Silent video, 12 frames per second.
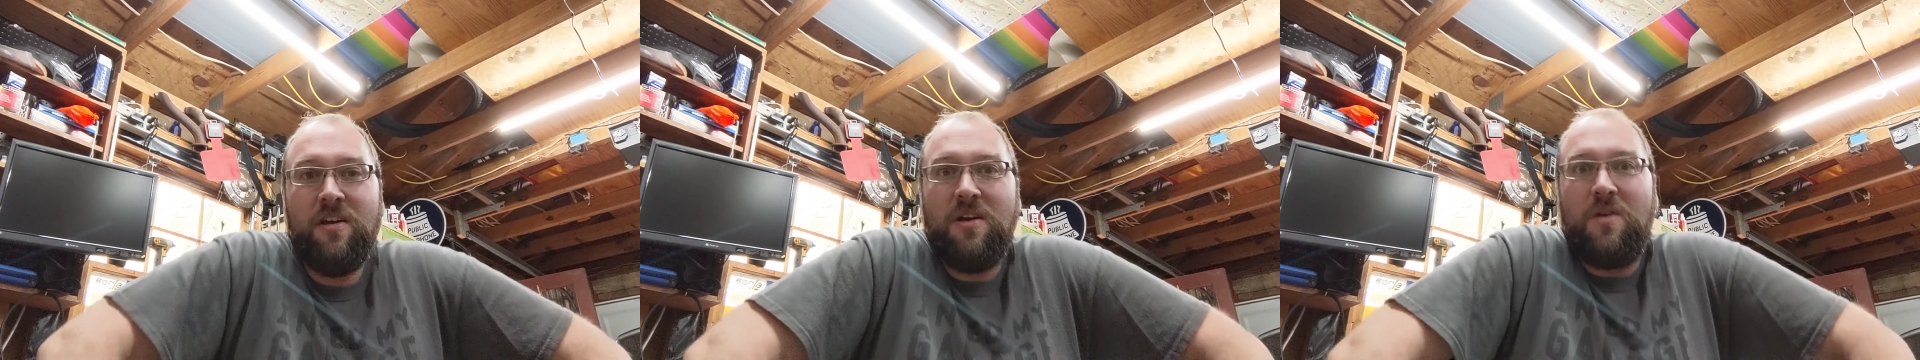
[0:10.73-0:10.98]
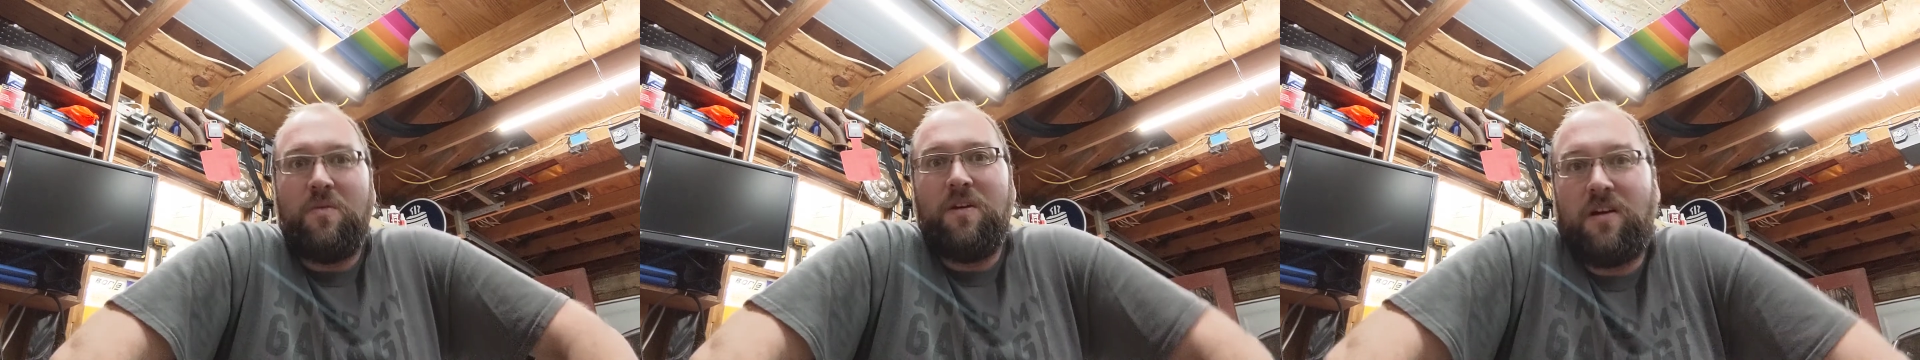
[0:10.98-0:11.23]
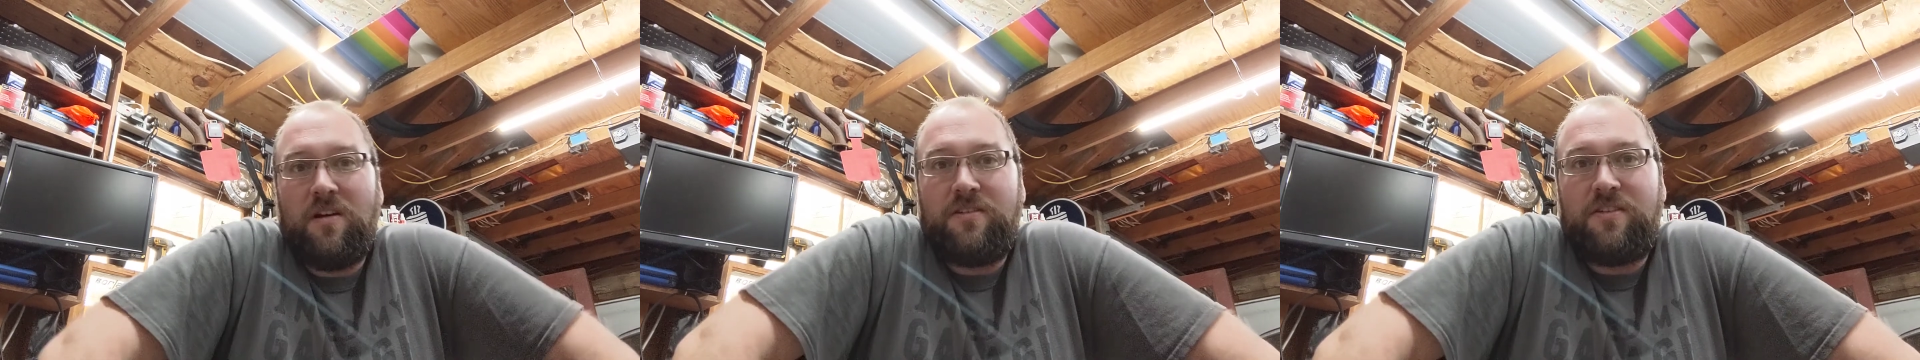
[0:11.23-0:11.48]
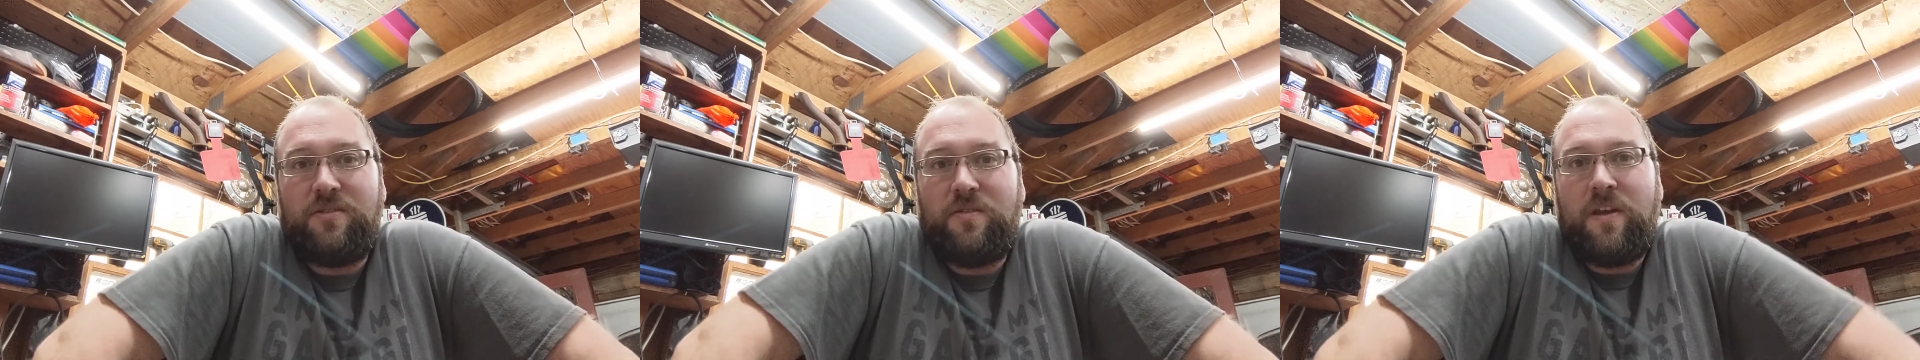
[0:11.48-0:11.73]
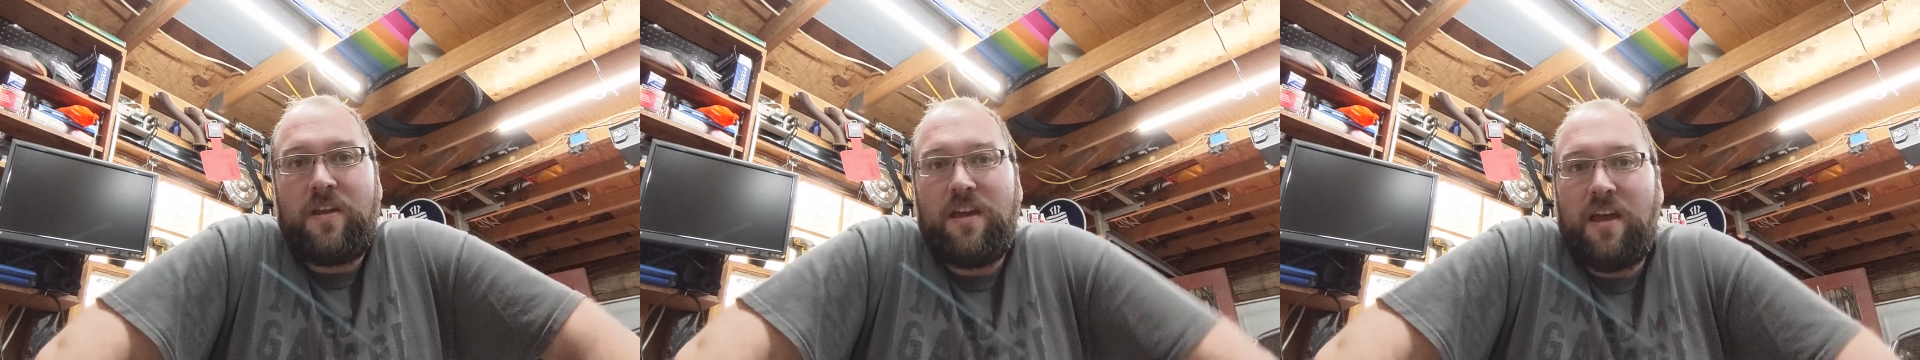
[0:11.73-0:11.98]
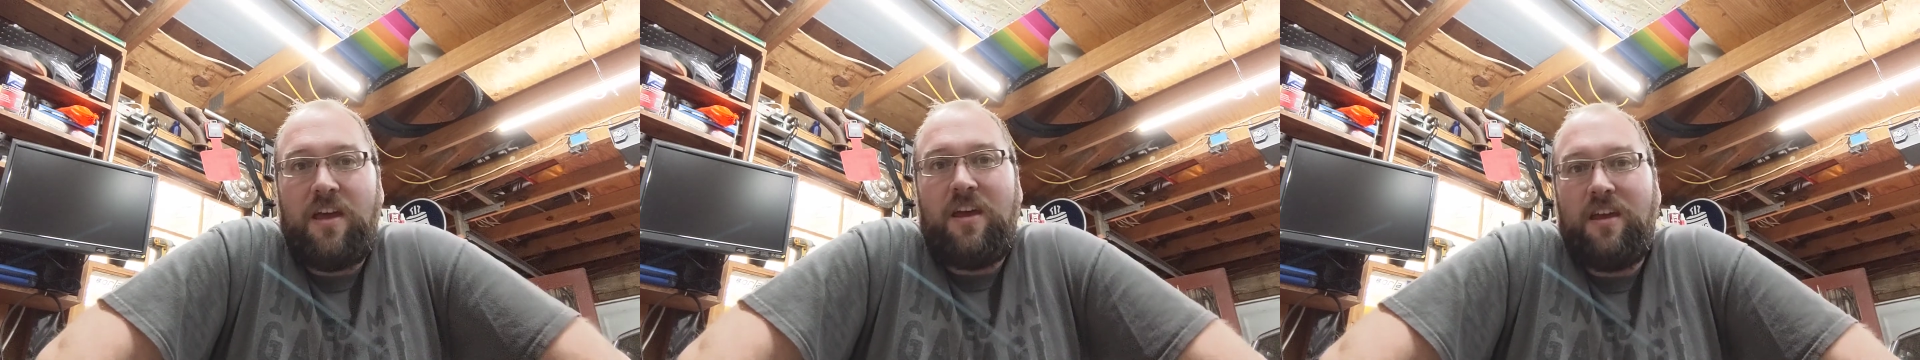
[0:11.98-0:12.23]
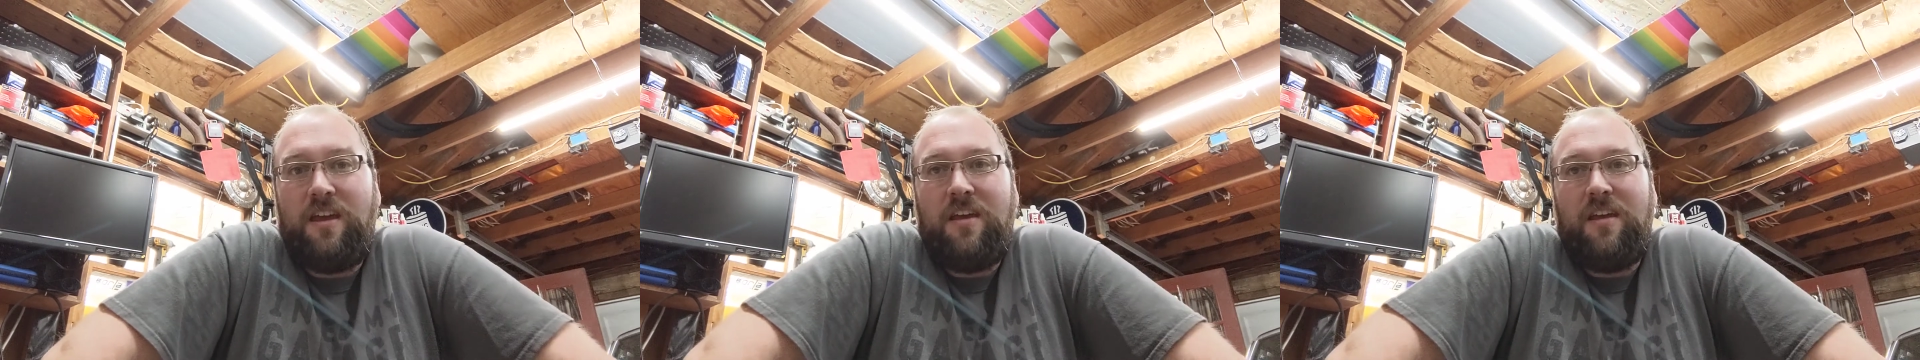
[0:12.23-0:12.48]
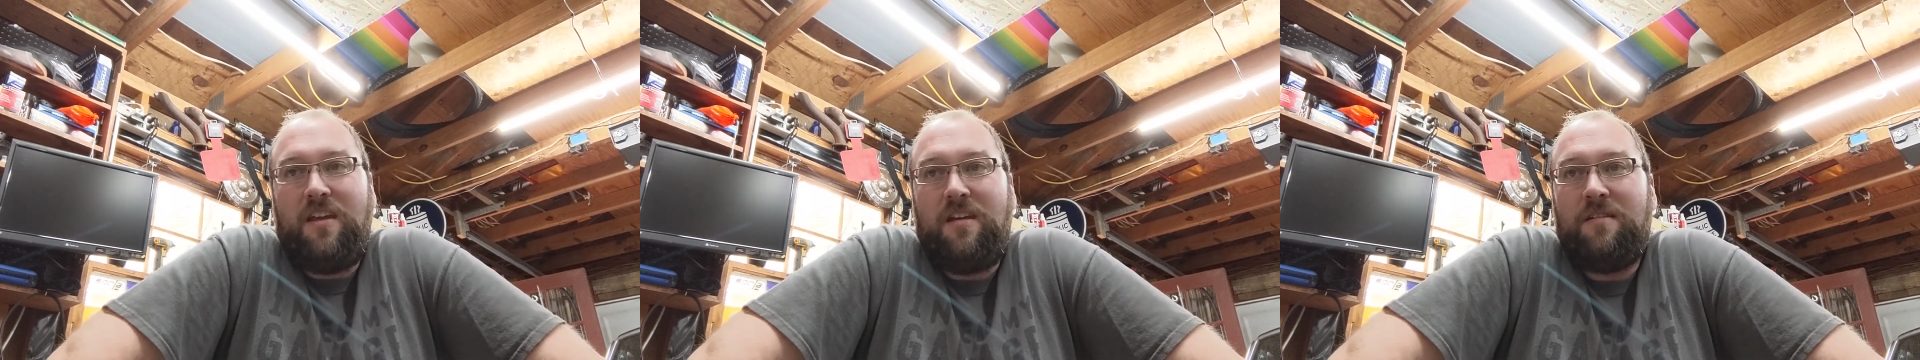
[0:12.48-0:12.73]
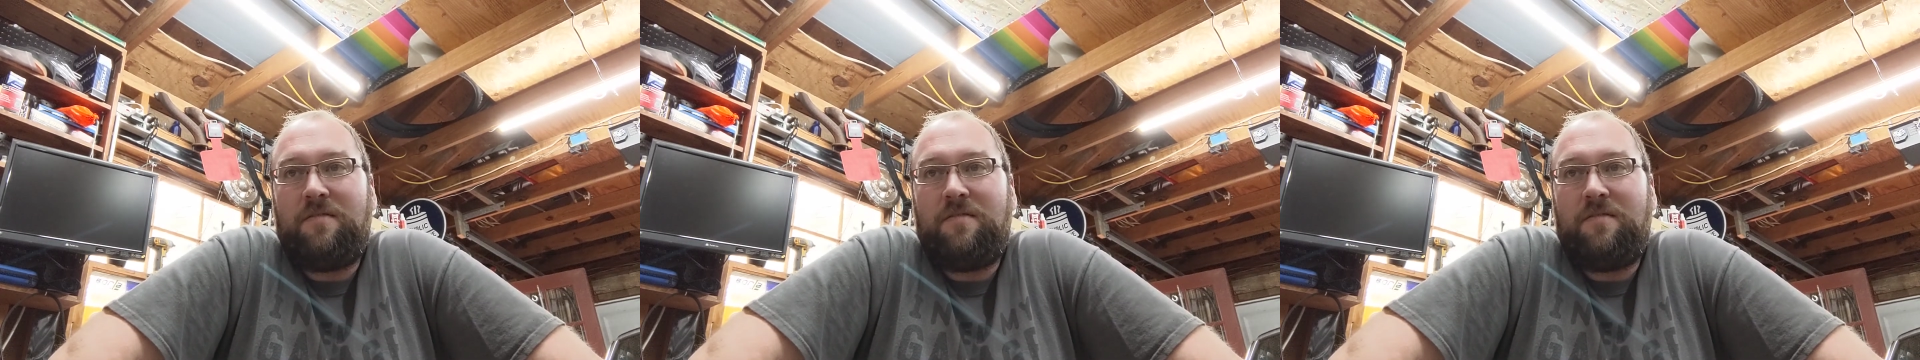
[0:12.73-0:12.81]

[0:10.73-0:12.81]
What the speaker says: We are doing a